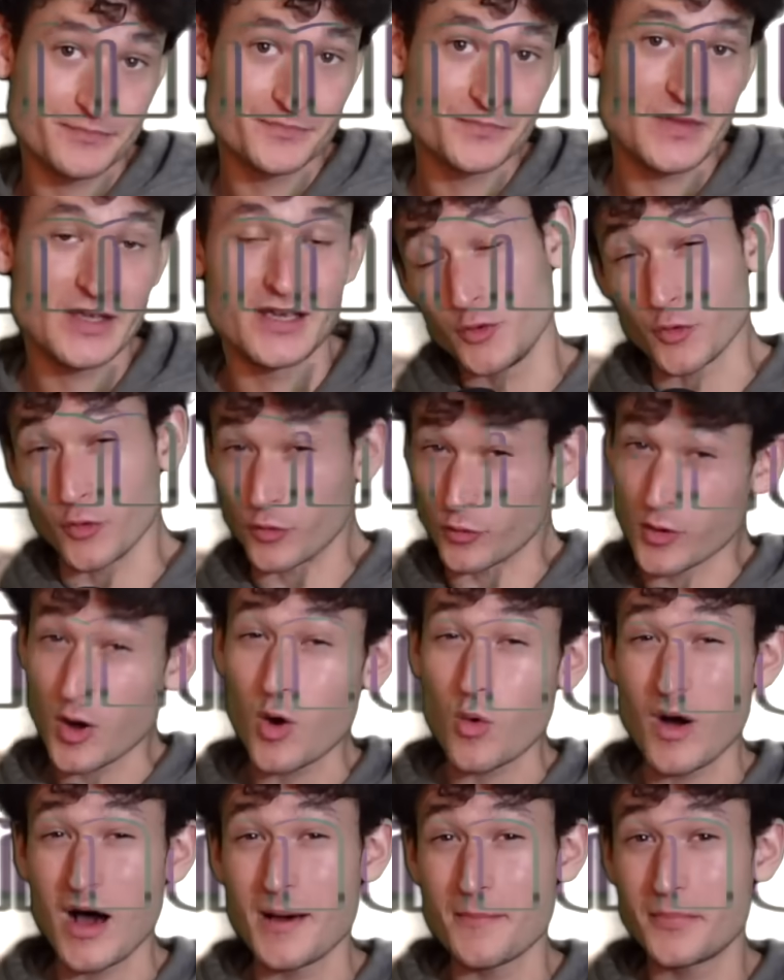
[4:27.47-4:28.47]
And when you
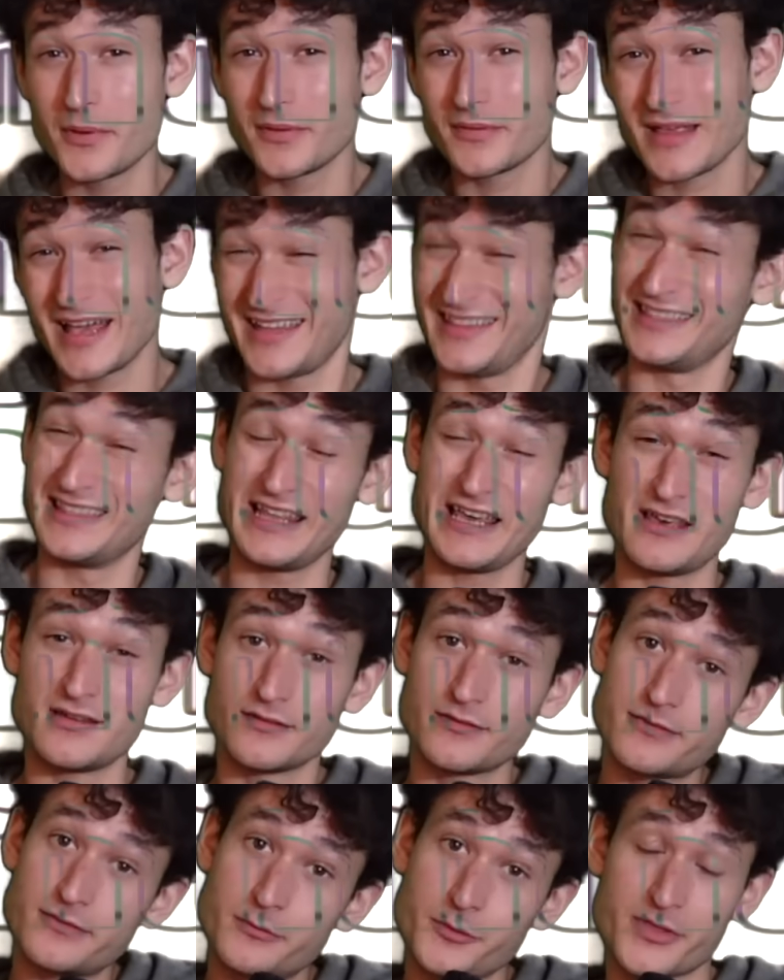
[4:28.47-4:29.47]
grow up and
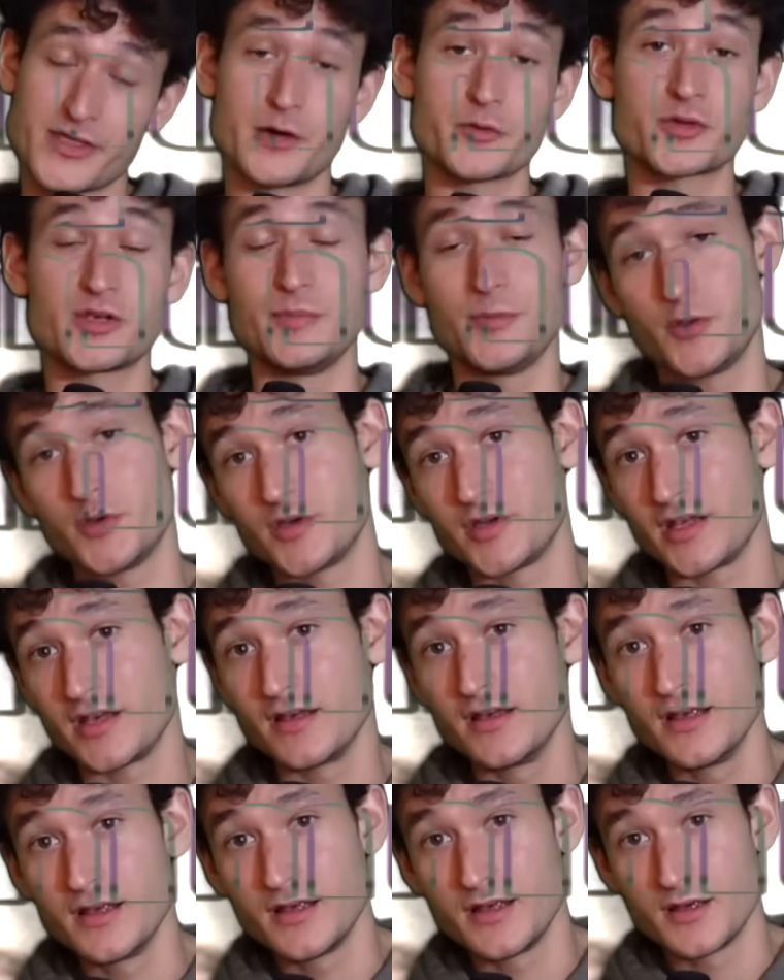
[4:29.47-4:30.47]
live without
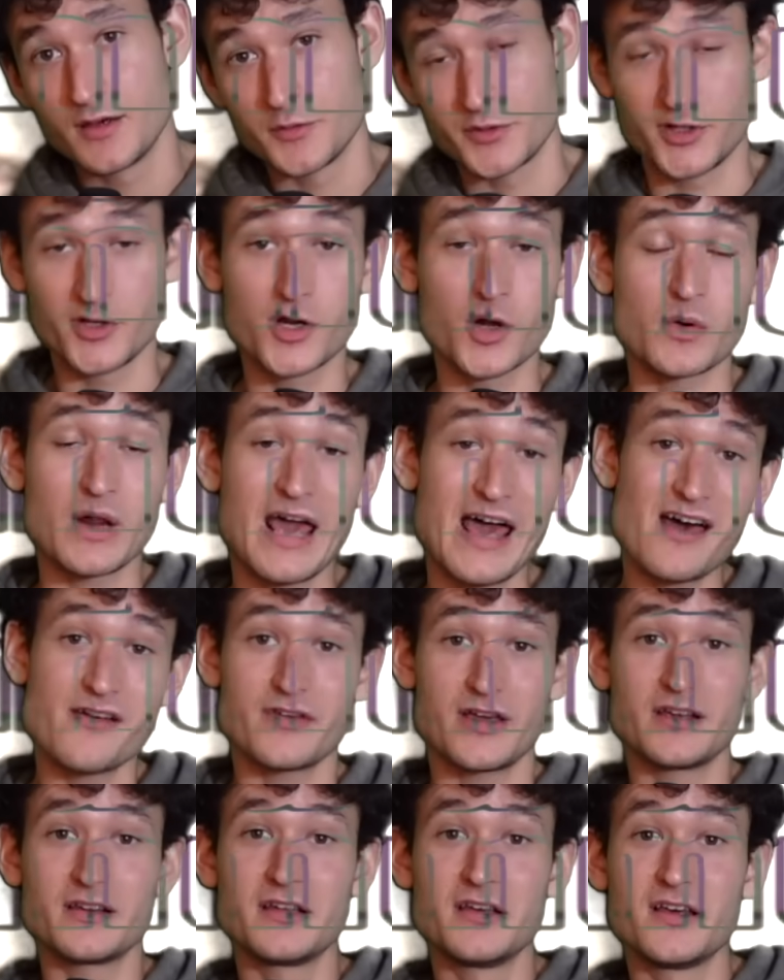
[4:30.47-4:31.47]
community, when you don't have
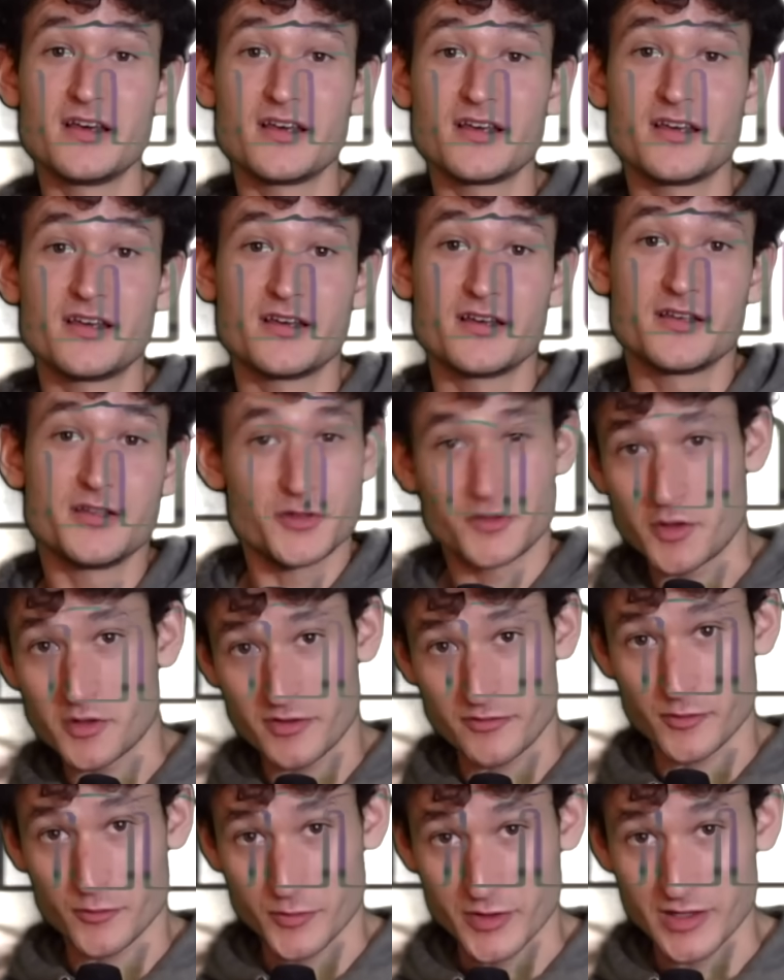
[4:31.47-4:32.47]
it, you don't even